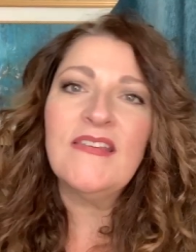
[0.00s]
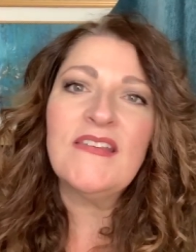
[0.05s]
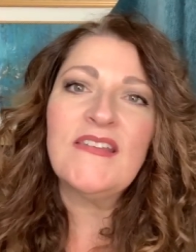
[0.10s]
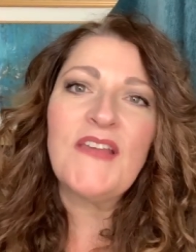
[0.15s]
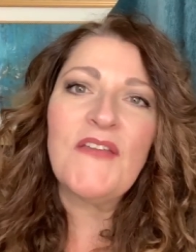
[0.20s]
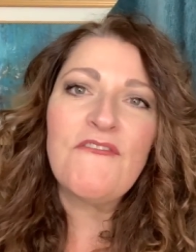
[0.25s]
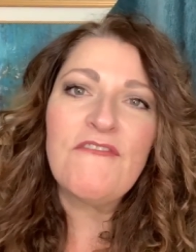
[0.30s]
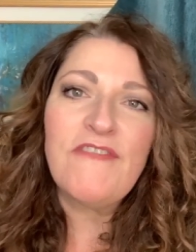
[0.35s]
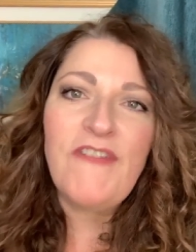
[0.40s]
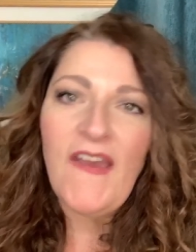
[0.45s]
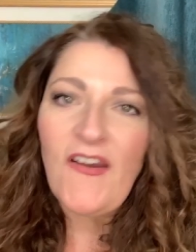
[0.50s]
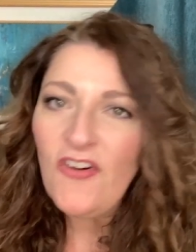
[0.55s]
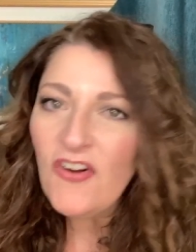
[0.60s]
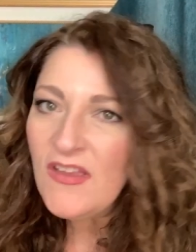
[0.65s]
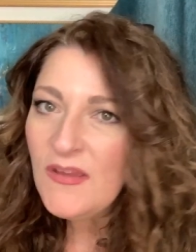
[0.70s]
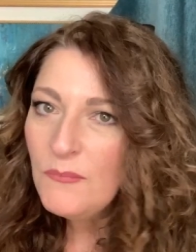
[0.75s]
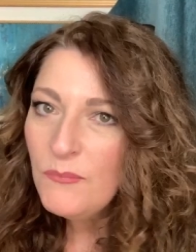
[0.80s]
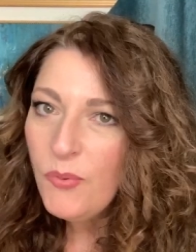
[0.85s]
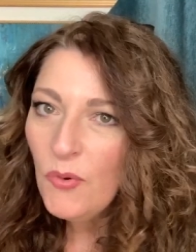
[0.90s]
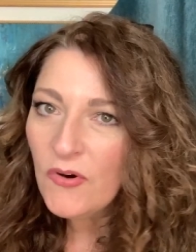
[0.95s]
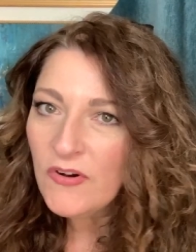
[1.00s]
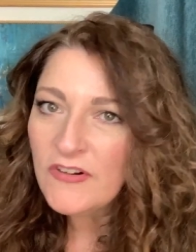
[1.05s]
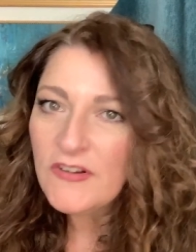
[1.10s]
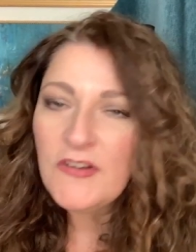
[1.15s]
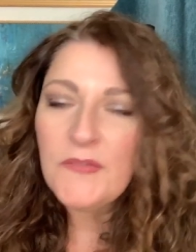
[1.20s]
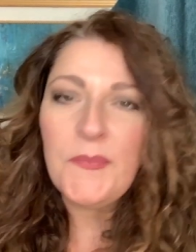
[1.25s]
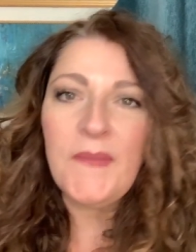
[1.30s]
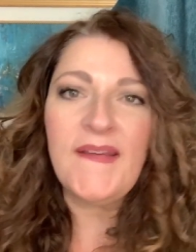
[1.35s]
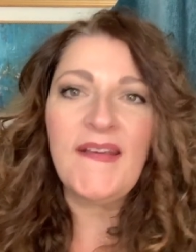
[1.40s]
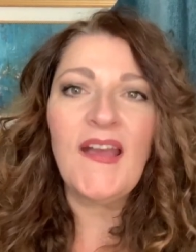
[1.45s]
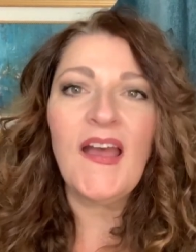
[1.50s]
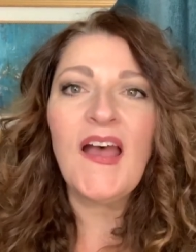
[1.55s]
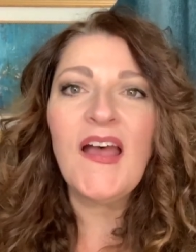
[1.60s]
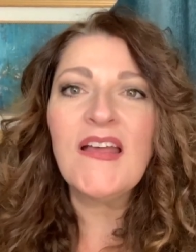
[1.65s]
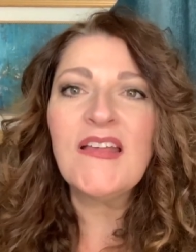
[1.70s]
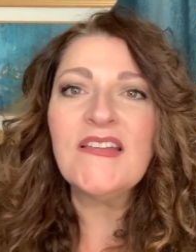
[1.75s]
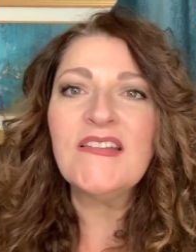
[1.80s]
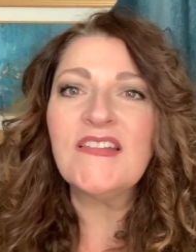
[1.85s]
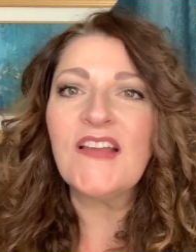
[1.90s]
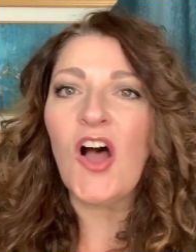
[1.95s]
is very important
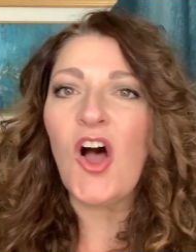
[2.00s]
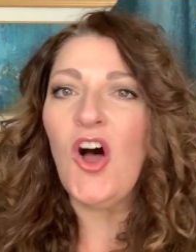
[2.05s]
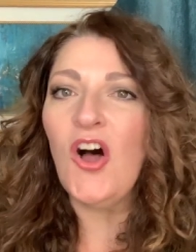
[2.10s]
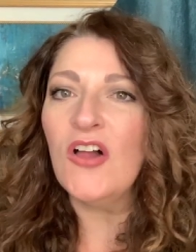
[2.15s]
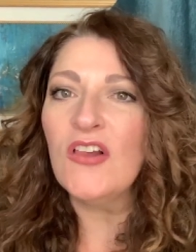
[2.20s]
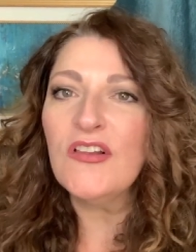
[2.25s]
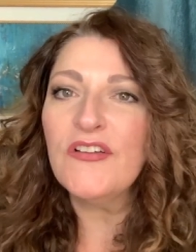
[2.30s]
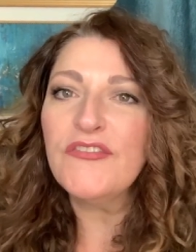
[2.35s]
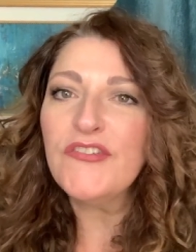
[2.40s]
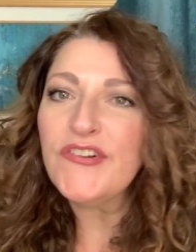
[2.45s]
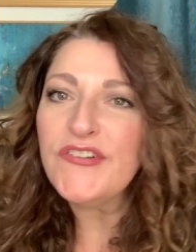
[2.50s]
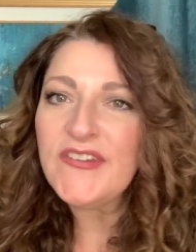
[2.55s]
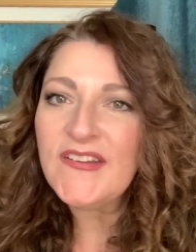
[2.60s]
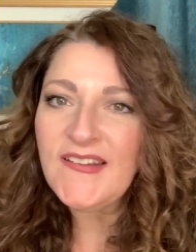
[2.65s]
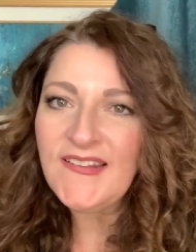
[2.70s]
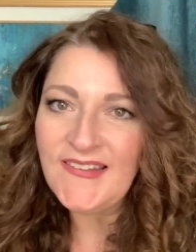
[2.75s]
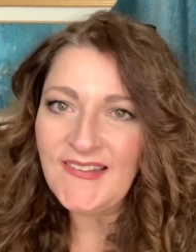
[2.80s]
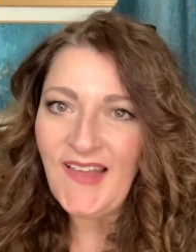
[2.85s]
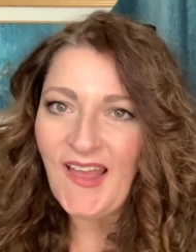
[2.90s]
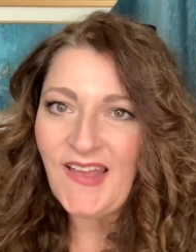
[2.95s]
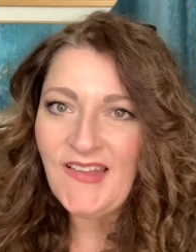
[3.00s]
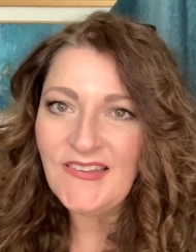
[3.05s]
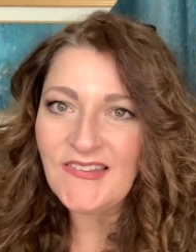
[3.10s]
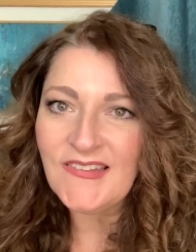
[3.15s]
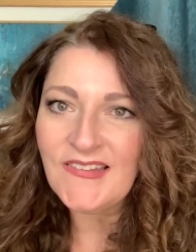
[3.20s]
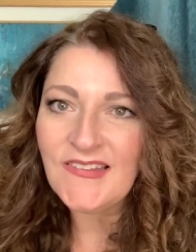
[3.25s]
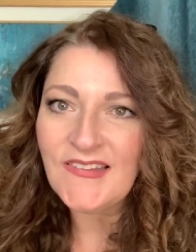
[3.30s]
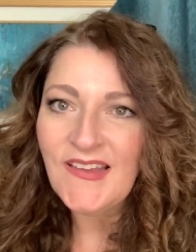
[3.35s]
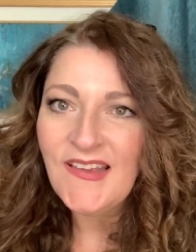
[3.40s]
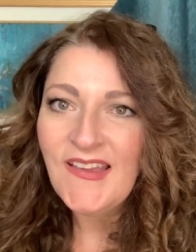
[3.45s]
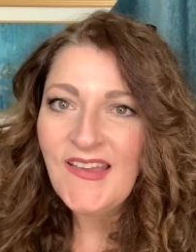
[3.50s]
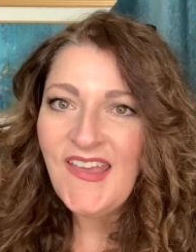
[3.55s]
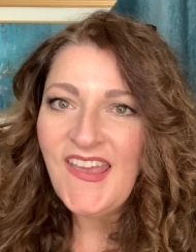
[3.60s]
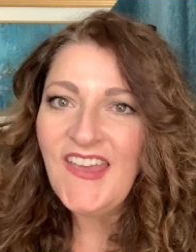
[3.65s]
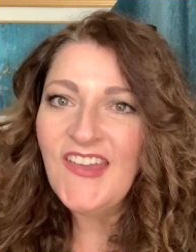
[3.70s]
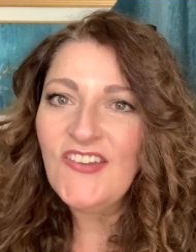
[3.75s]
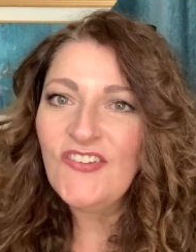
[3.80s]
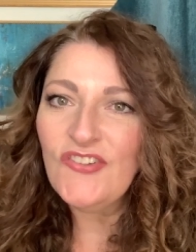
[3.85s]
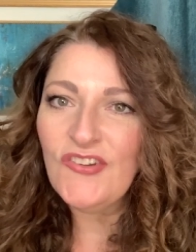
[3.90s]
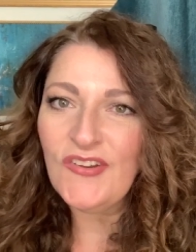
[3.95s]
because all of your success
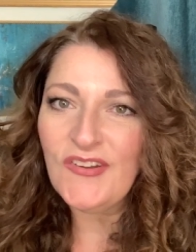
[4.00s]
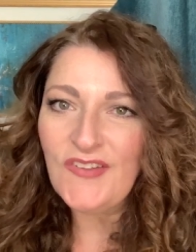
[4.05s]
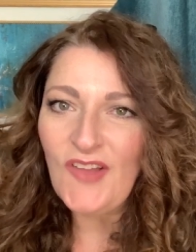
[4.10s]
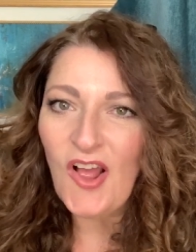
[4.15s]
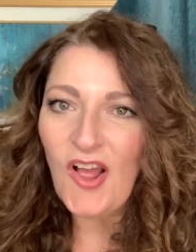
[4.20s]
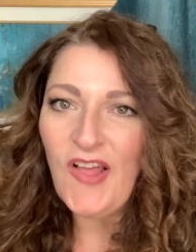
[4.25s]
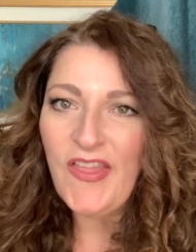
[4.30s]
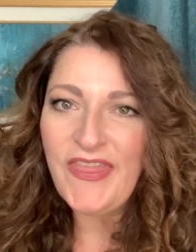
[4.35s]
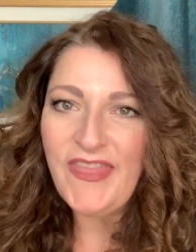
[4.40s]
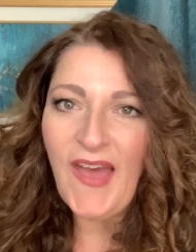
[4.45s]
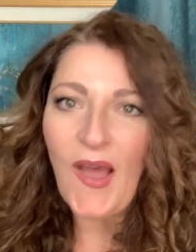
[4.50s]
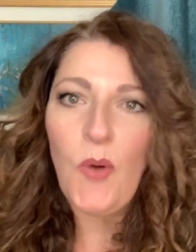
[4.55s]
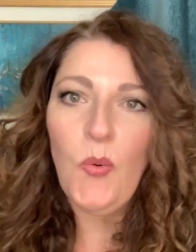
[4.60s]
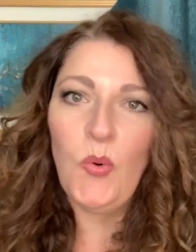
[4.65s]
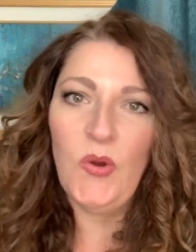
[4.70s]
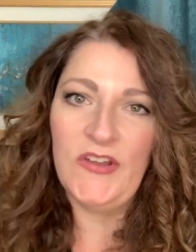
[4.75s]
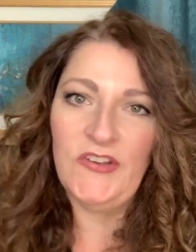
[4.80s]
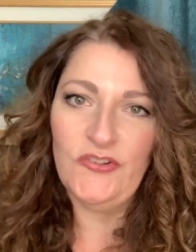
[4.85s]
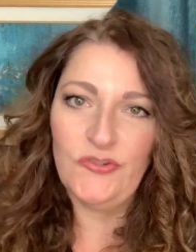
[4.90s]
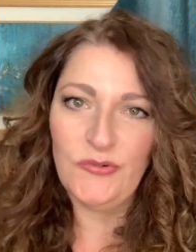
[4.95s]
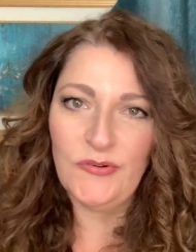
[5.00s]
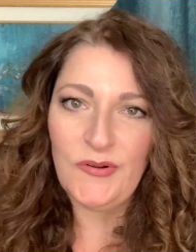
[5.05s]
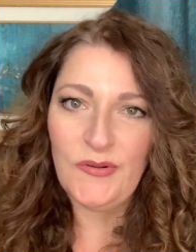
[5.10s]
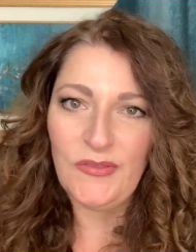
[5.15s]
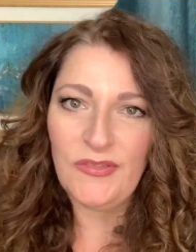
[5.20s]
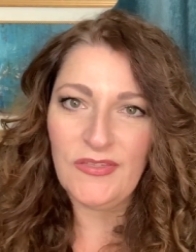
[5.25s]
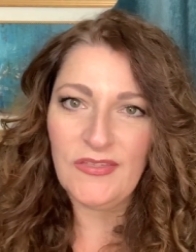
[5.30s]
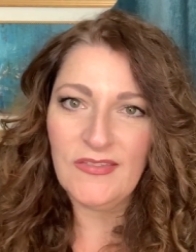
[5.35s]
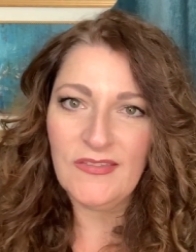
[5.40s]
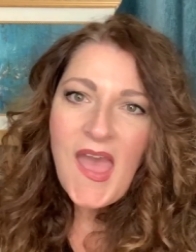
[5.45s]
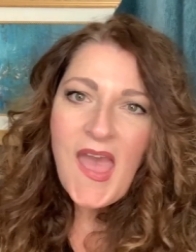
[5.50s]
hinges on that one truth.